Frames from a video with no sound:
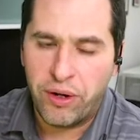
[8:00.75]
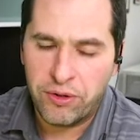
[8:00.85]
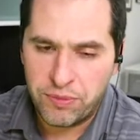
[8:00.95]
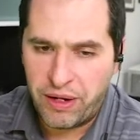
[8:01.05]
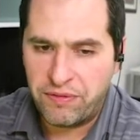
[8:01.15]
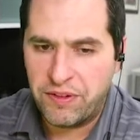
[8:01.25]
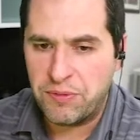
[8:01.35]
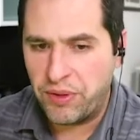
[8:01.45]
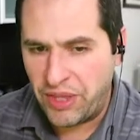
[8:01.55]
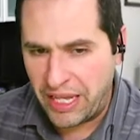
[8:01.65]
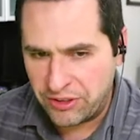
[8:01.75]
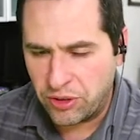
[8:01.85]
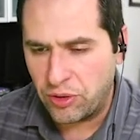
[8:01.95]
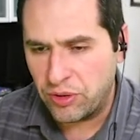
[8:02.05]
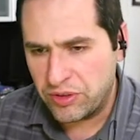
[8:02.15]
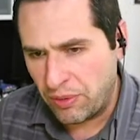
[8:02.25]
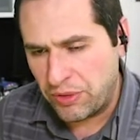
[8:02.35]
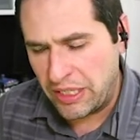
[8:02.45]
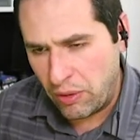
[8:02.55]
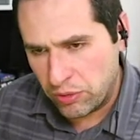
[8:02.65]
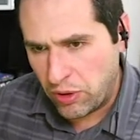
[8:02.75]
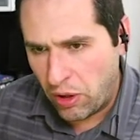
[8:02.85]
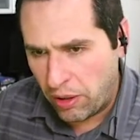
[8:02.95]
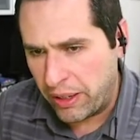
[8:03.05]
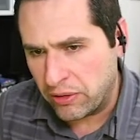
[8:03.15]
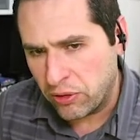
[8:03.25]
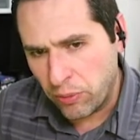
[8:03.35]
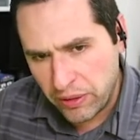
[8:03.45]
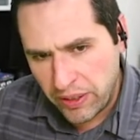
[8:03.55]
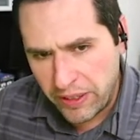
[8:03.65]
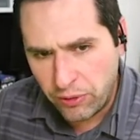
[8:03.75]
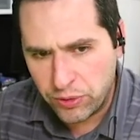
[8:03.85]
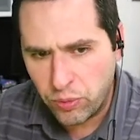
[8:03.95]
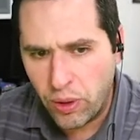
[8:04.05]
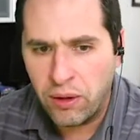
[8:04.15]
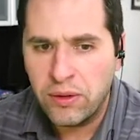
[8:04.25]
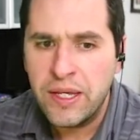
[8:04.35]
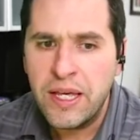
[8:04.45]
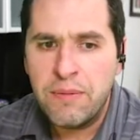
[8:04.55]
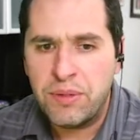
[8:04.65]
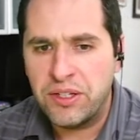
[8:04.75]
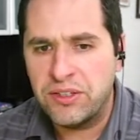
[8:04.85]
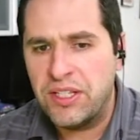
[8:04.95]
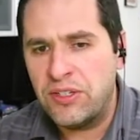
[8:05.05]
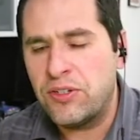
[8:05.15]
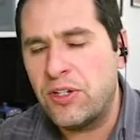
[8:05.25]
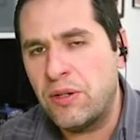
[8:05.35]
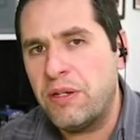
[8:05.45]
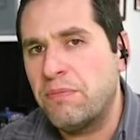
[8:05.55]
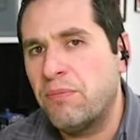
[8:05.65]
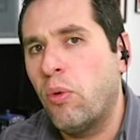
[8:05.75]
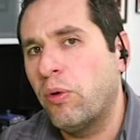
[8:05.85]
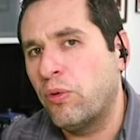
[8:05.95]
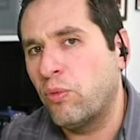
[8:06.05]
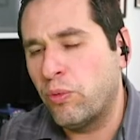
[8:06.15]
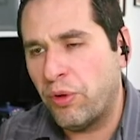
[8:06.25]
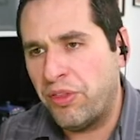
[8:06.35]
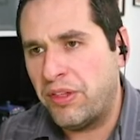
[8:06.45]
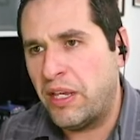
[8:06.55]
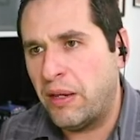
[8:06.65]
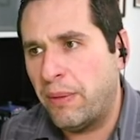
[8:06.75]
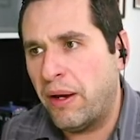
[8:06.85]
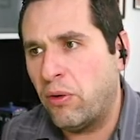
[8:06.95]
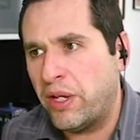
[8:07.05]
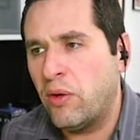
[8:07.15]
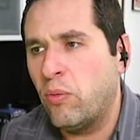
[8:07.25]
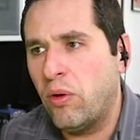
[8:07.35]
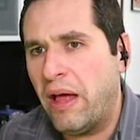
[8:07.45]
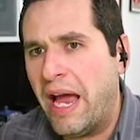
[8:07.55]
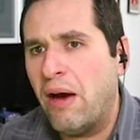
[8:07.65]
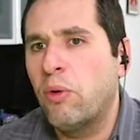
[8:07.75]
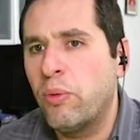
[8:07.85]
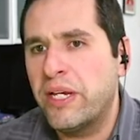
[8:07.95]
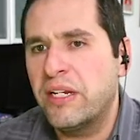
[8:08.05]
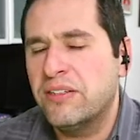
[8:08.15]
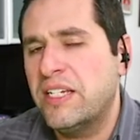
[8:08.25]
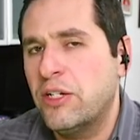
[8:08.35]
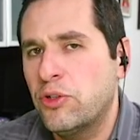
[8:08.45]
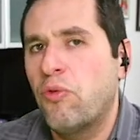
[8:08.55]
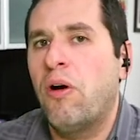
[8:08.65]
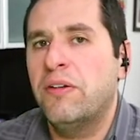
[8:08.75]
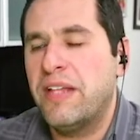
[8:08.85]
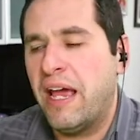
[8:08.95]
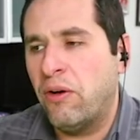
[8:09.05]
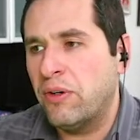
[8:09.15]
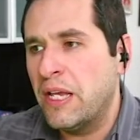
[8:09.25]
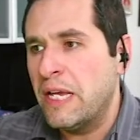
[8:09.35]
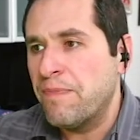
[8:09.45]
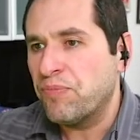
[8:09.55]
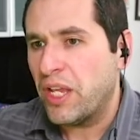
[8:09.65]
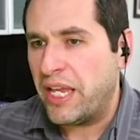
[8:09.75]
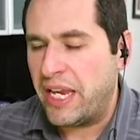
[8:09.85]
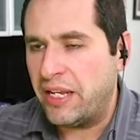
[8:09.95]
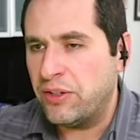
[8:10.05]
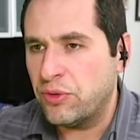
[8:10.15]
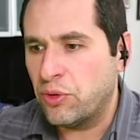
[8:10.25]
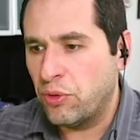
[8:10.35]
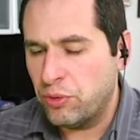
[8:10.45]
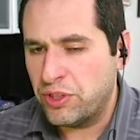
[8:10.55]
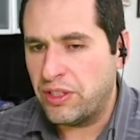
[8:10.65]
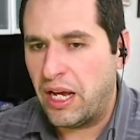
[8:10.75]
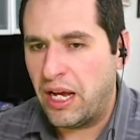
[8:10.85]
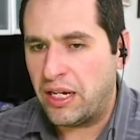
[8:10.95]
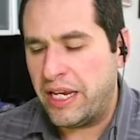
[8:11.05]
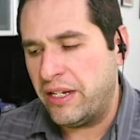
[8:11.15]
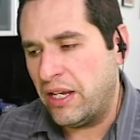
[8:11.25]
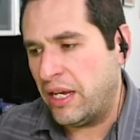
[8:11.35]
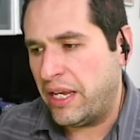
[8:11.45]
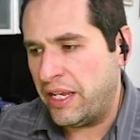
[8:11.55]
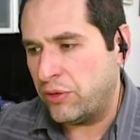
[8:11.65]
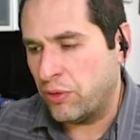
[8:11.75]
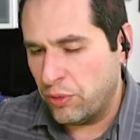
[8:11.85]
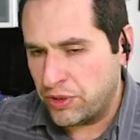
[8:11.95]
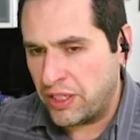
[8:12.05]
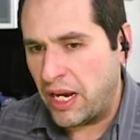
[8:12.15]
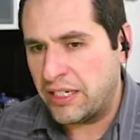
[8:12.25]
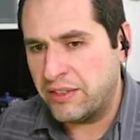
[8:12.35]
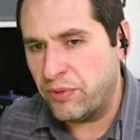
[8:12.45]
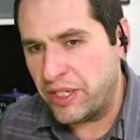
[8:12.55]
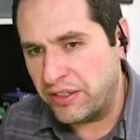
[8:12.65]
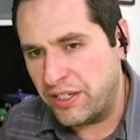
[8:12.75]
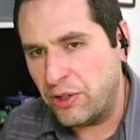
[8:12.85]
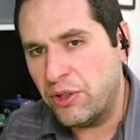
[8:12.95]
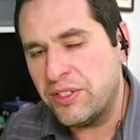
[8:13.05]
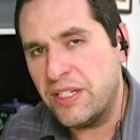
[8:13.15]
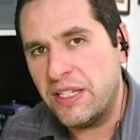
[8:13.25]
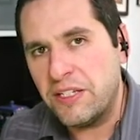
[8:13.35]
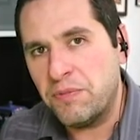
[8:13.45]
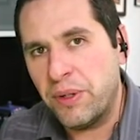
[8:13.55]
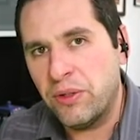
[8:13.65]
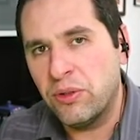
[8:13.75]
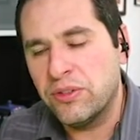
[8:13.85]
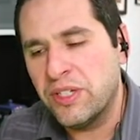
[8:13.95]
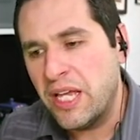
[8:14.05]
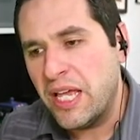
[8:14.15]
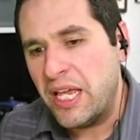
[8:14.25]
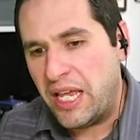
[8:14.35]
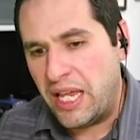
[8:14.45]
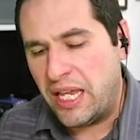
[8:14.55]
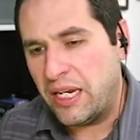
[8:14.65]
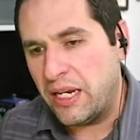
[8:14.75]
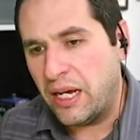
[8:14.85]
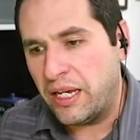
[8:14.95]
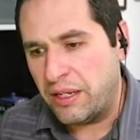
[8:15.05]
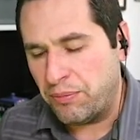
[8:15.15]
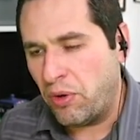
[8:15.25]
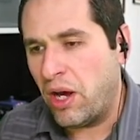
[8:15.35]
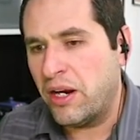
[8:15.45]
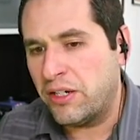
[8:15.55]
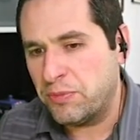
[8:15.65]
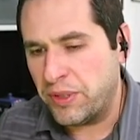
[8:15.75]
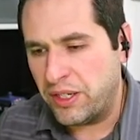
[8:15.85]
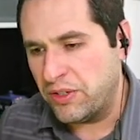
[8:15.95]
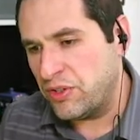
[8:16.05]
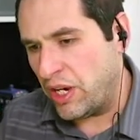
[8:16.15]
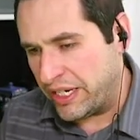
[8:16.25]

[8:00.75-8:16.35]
where's benefits, but that's going to something that we'll talk about a little bit later as well because this is going to be important when we're thinking about okay, well, how are we going to see a drawdown? in crude stock in uh, in crude stocks if we continue to see these builds in uh, in products because